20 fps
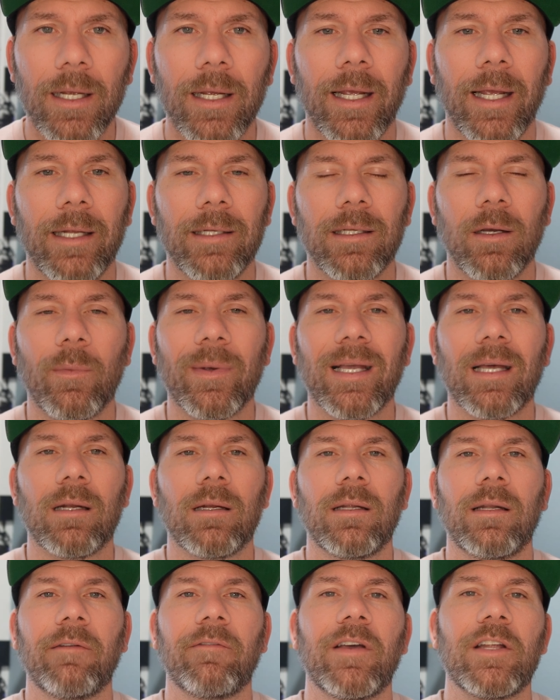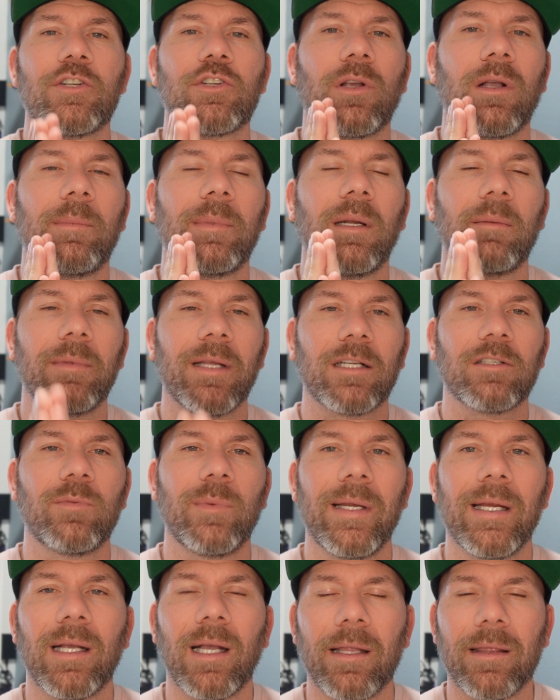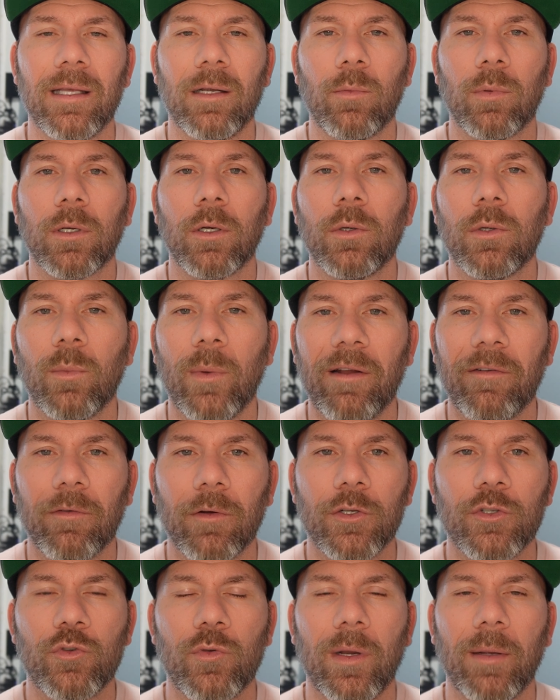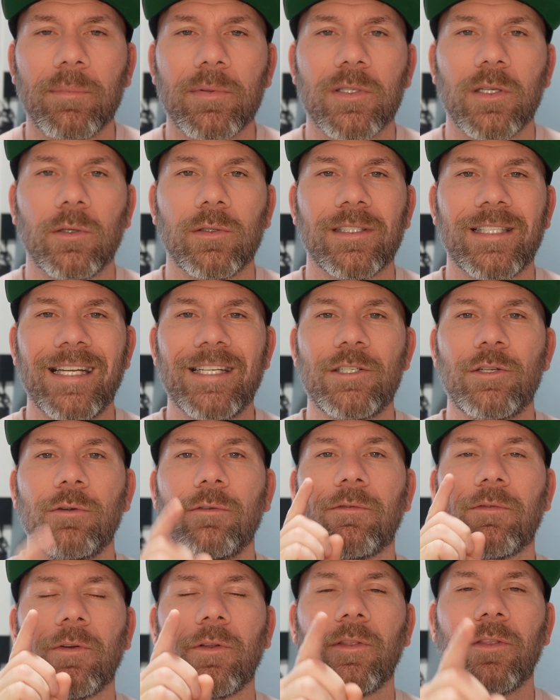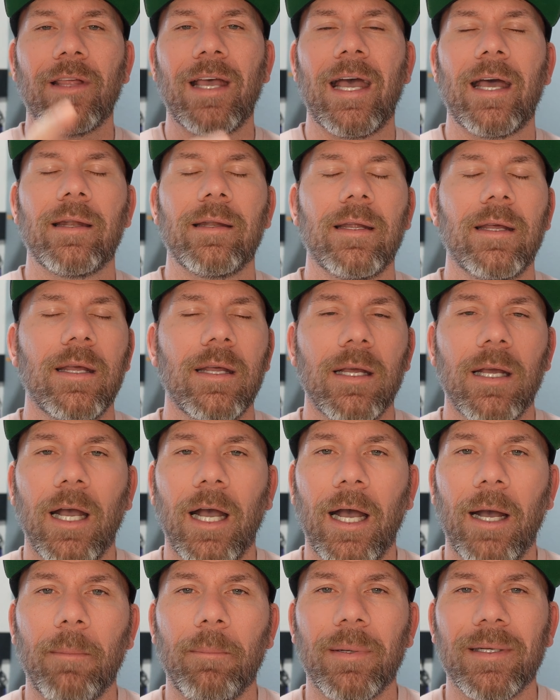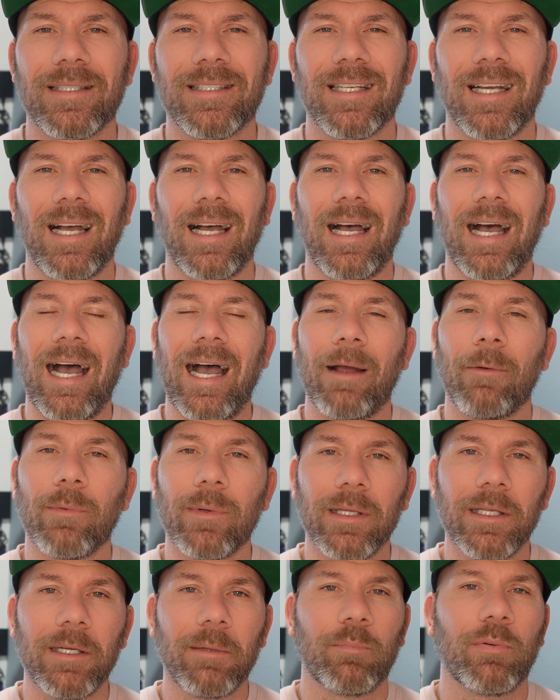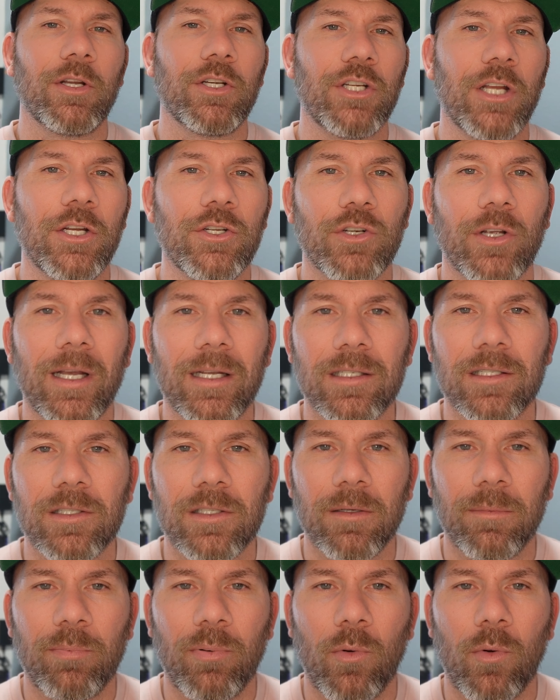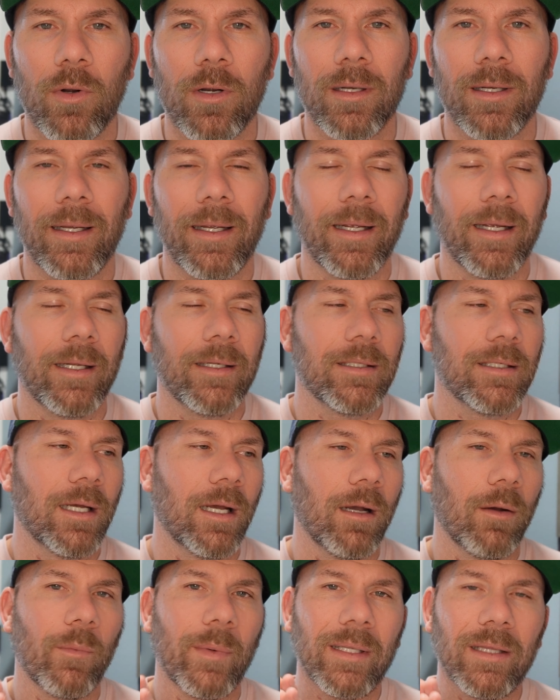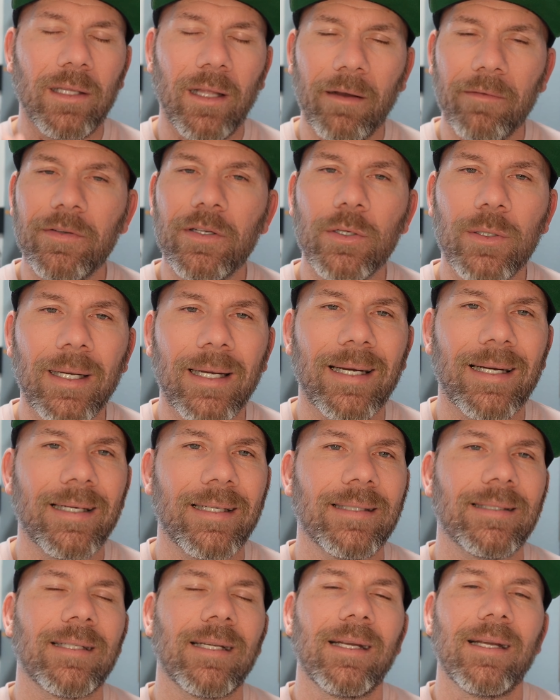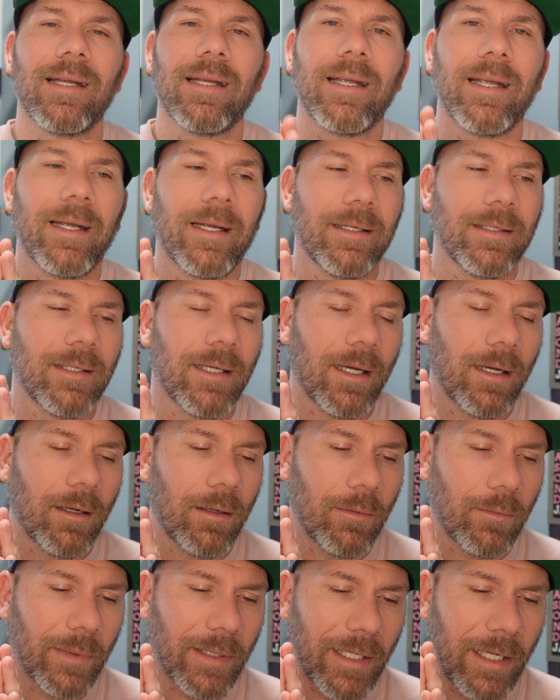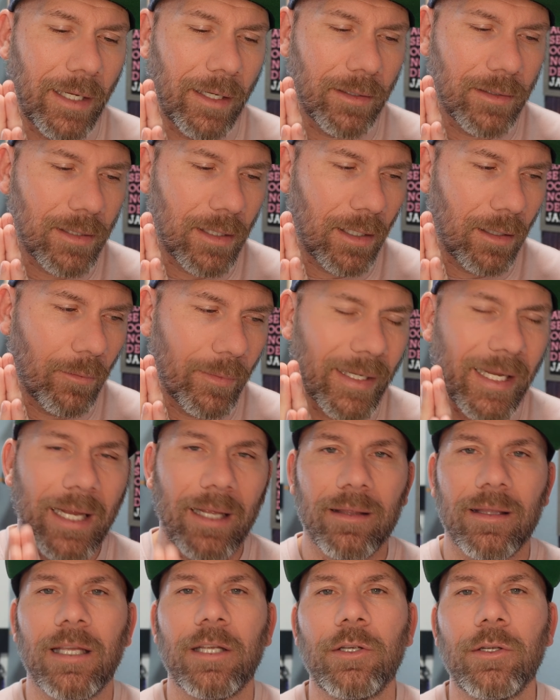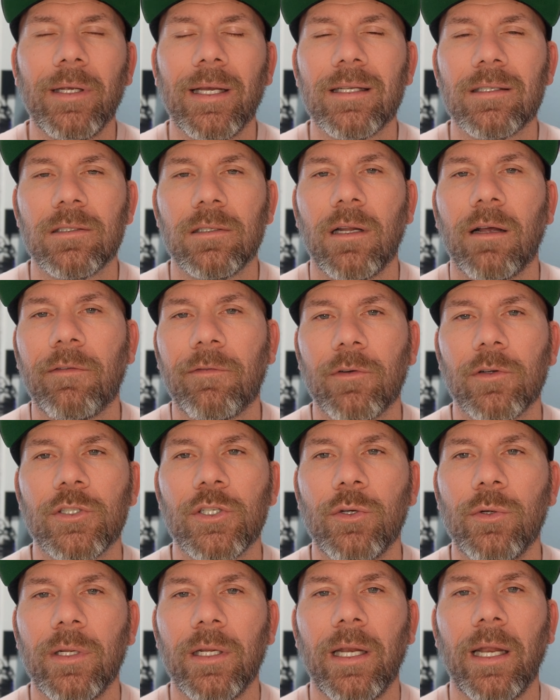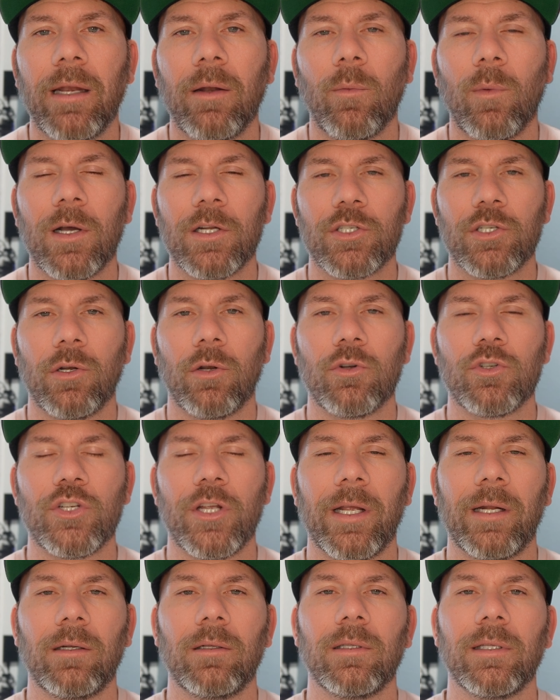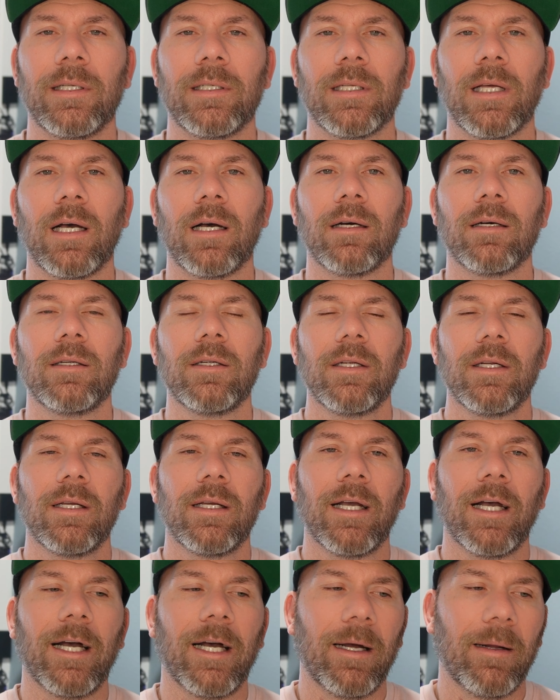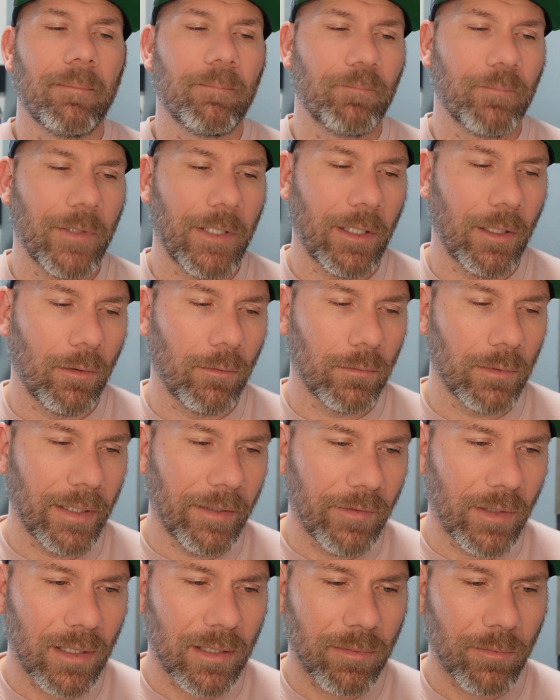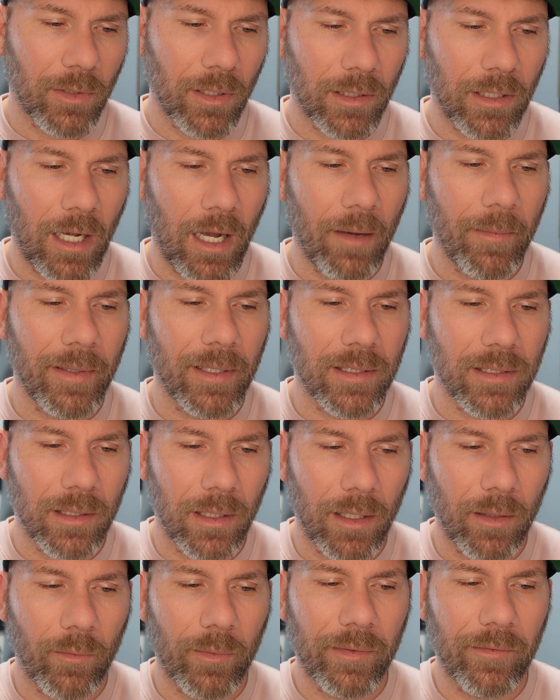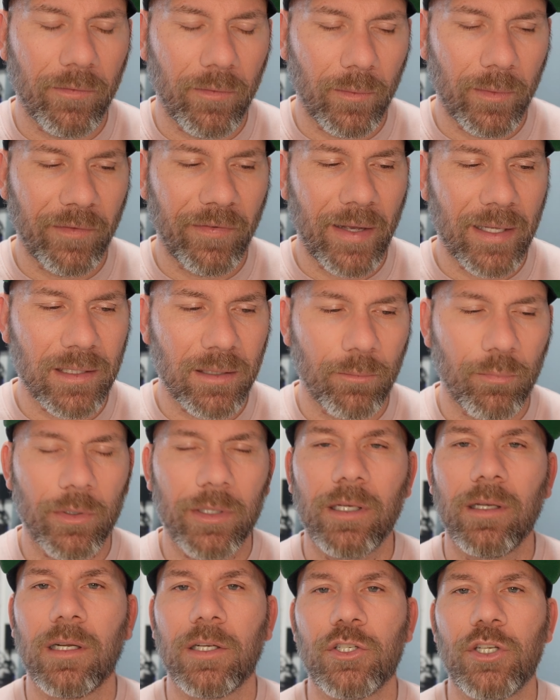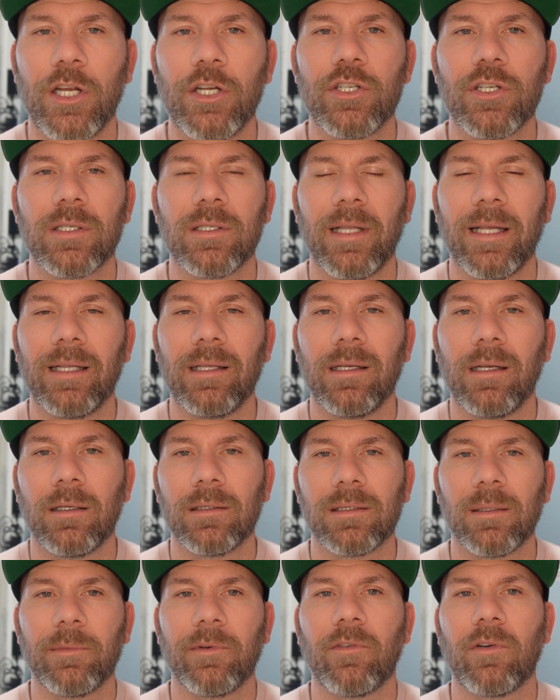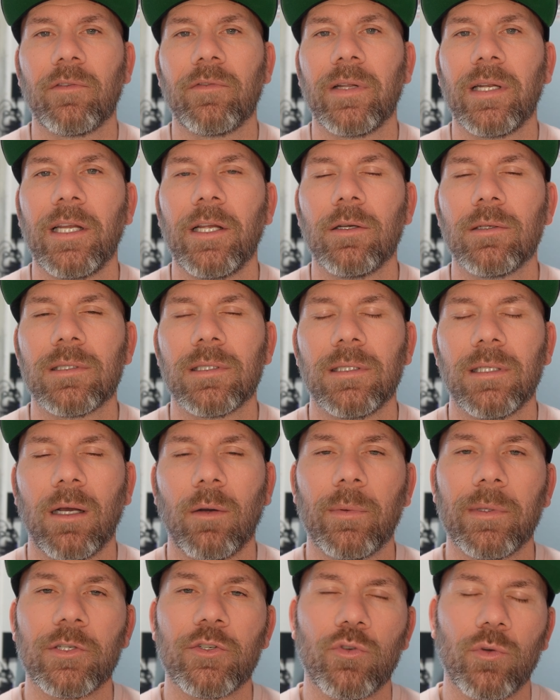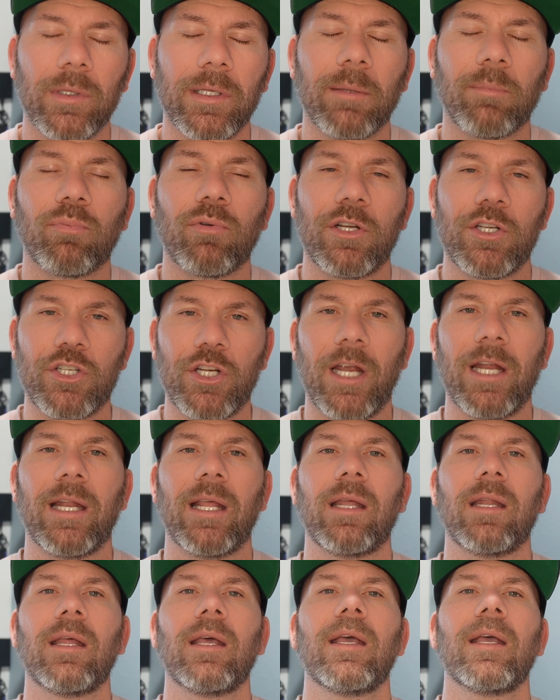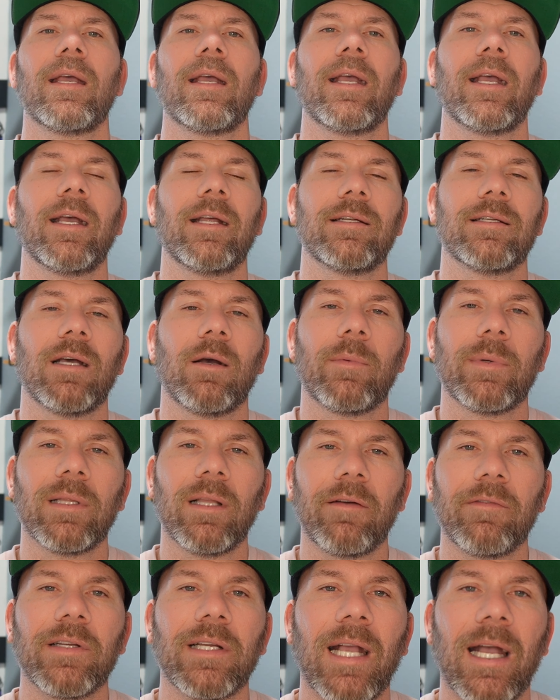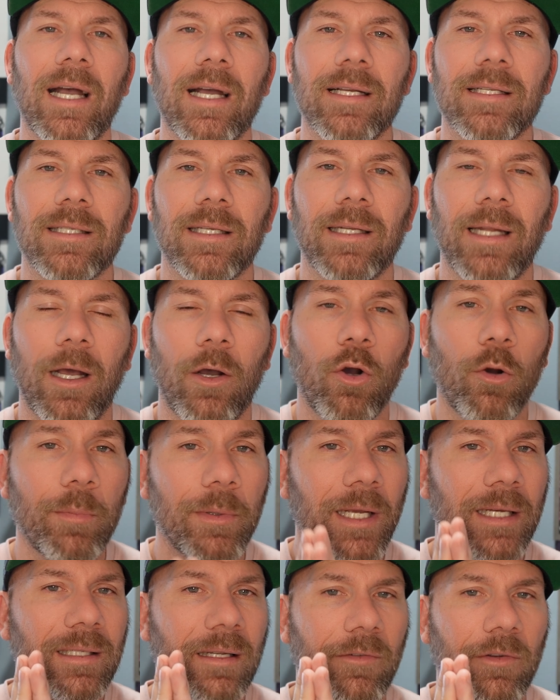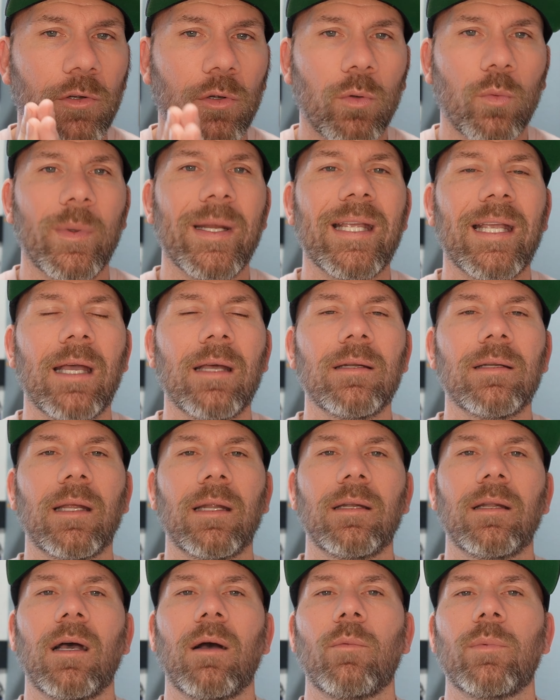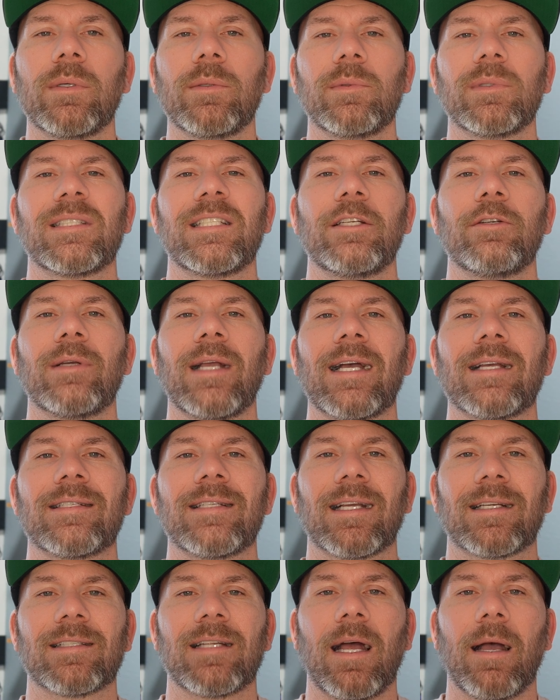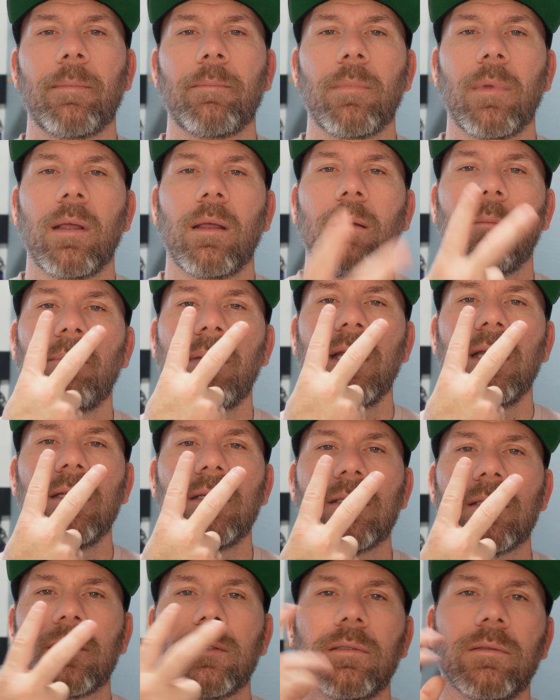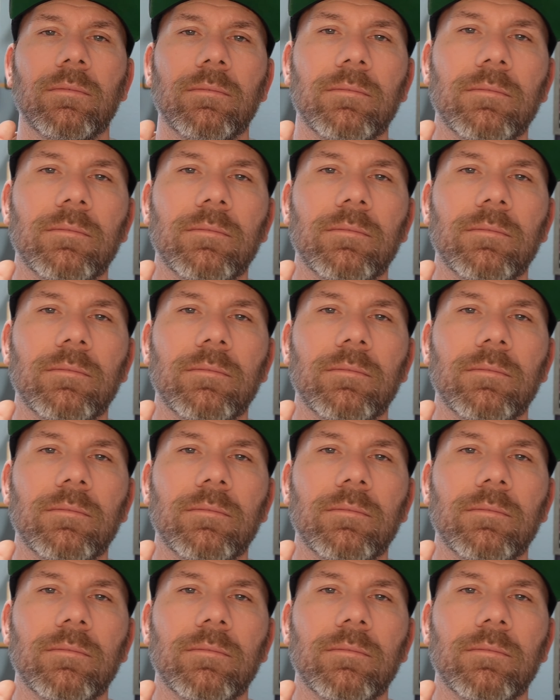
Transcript: And we got an adventure coming up next week. I think we're going away for a trip, so stay tuned for that. But I really appreciate your guys' support, and we love you guys, and we can't thank you guys enough for tuning in and watching our channel, and you know, leaving us some good comments. We've had some pretty good exchanges lately on some of our videos, and we truly appreciate it, and we love you guys, and I hope you guys have a good weekend, and we will see you guys next time. Peace.